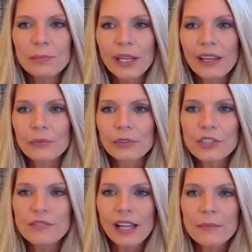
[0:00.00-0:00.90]
B and we'll
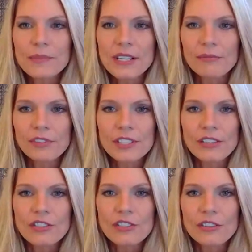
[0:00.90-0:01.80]
develop some for
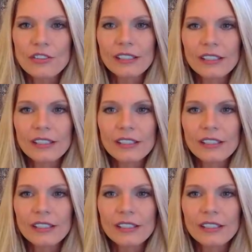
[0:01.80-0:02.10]
DenSureFit.